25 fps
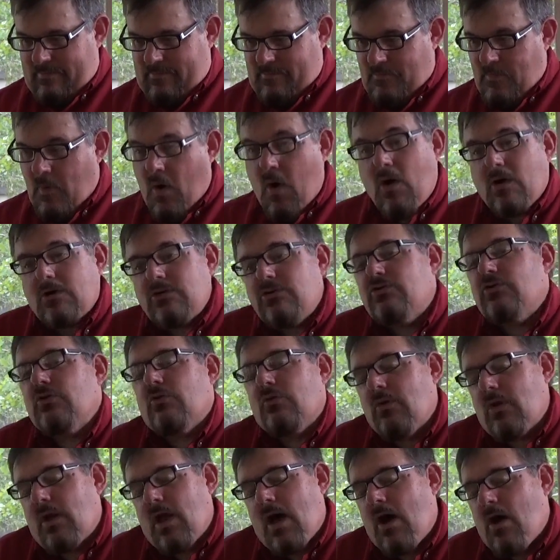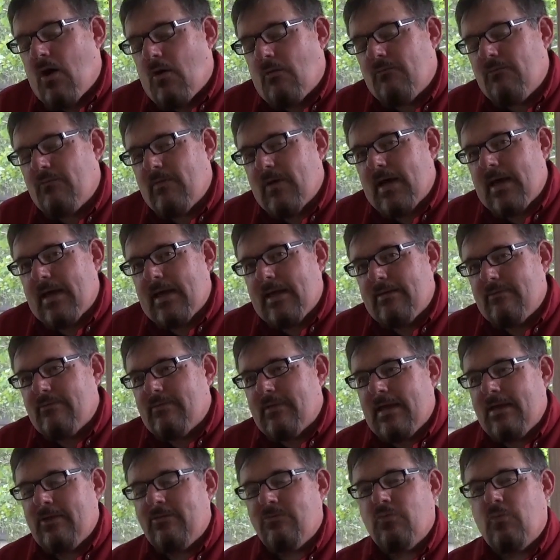martial law phase.
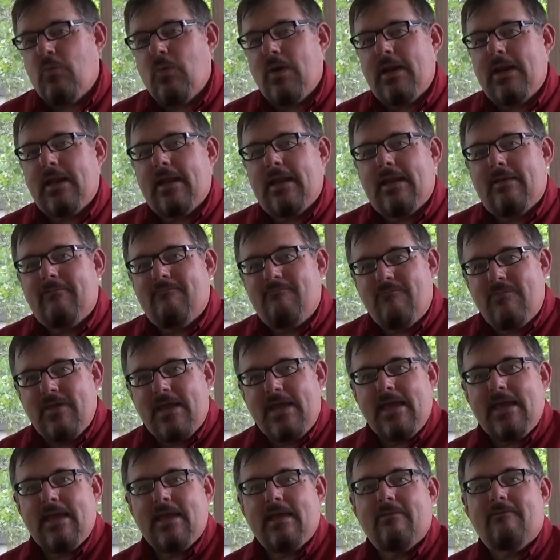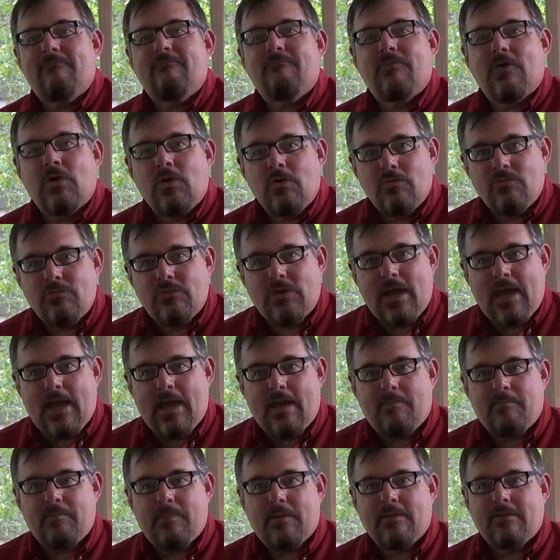It's when an event first
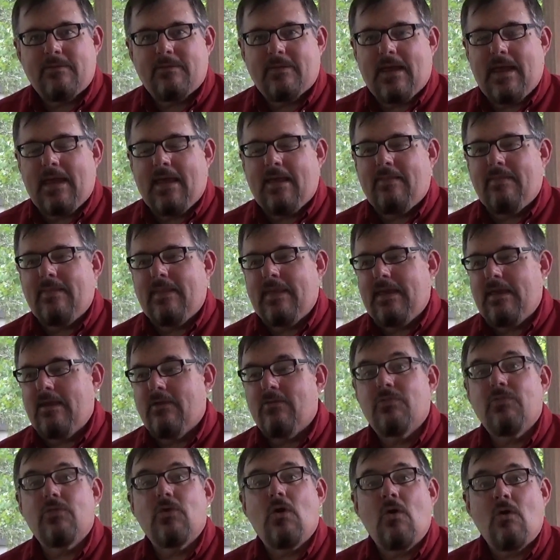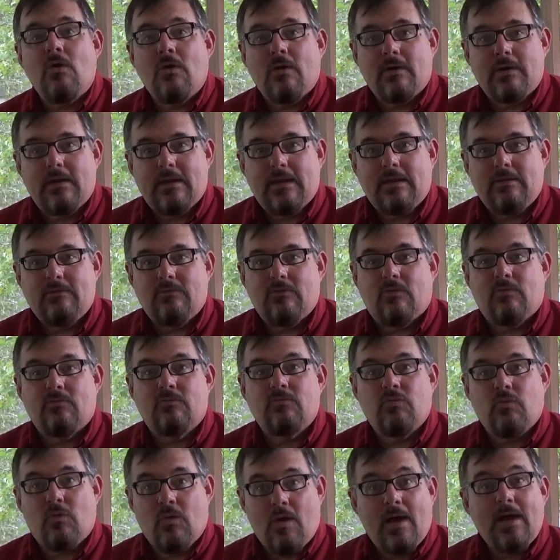happens and the authorities are
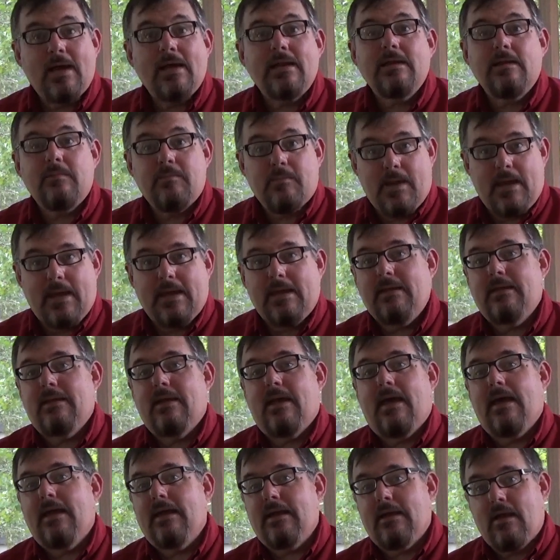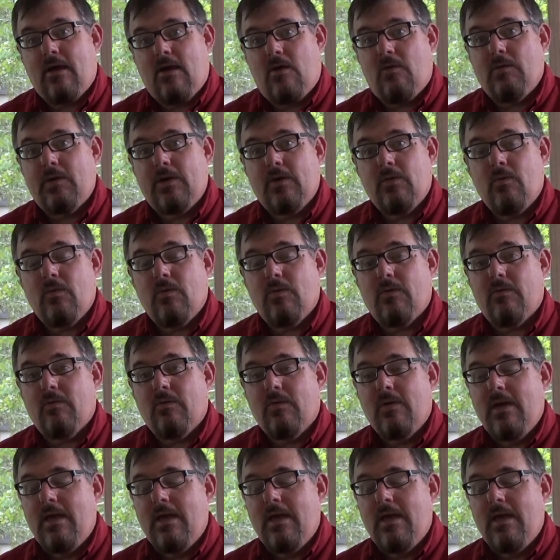trying to maintain law and order.